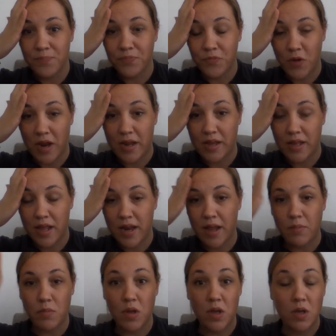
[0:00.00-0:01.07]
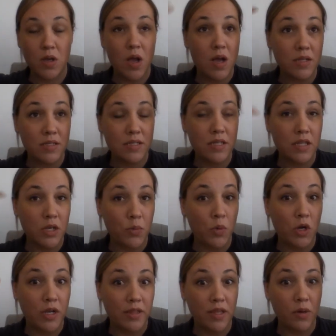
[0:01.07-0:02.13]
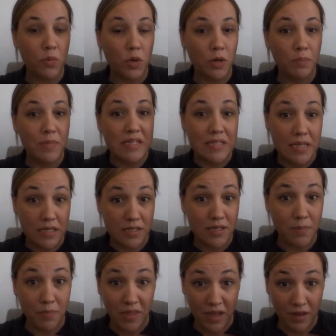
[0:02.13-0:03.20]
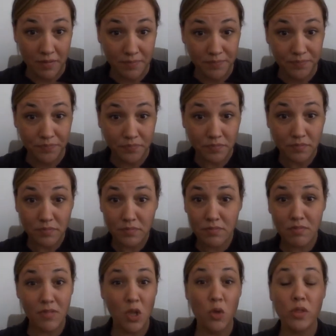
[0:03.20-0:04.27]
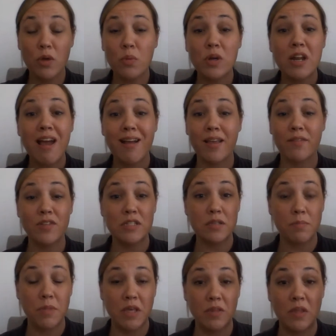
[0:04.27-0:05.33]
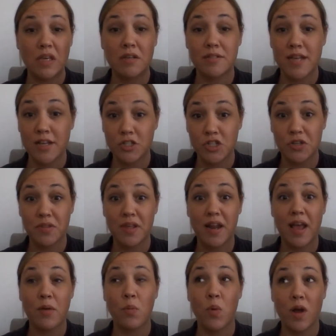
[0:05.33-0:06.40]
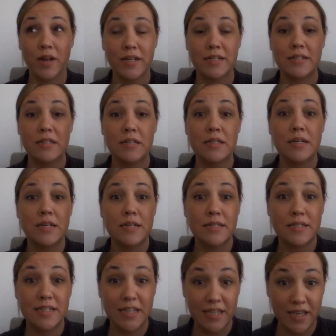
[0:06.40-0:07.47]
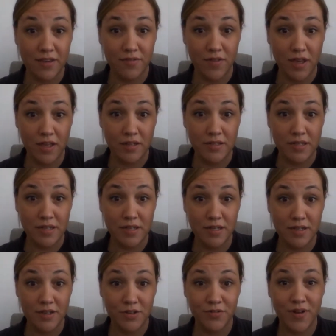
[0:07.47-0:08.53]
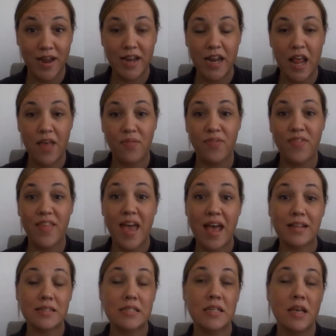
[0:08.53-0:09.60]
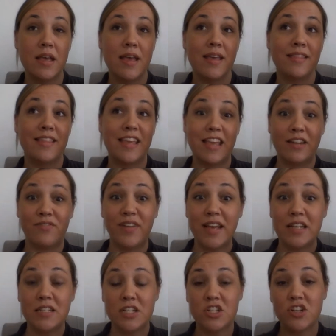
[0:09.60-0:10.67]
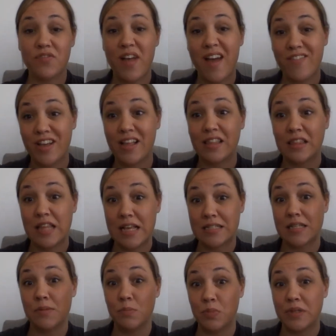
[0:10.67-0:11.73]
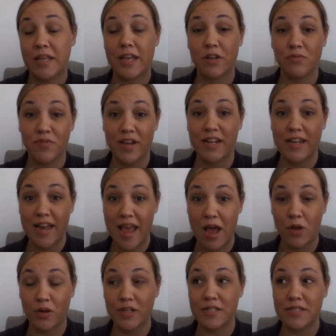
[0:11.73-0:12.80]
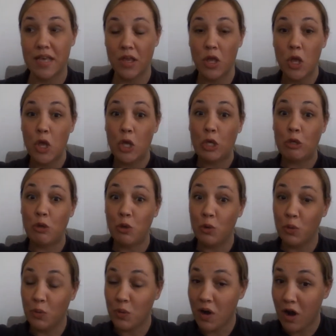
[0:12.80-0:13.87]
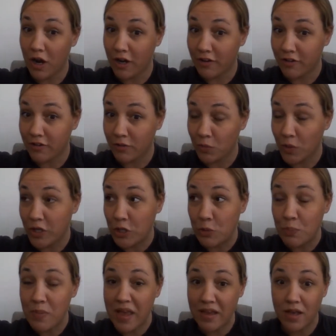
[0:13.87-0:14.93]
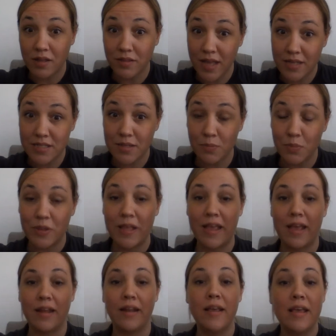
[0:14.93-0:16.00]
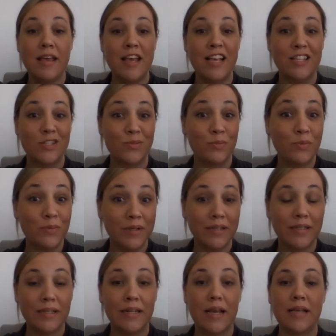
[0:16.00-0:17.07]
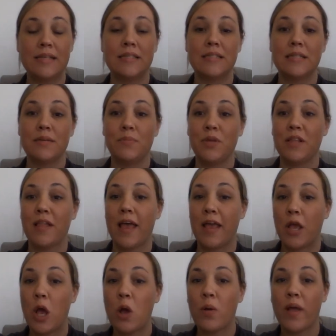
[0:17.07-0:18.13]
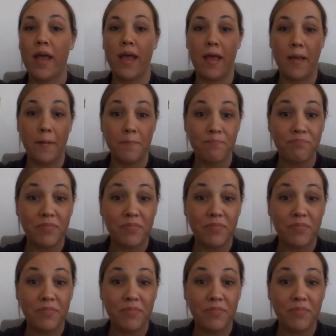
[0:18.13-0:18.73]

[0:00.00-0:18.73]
right? And I'm constantly worried that we're missing something, that we're not giving something the attention that I wanted to give it, right? And that's the advantage of having a lesson plan written out is that when you make a lesson plan, it's really nice to be like, okay,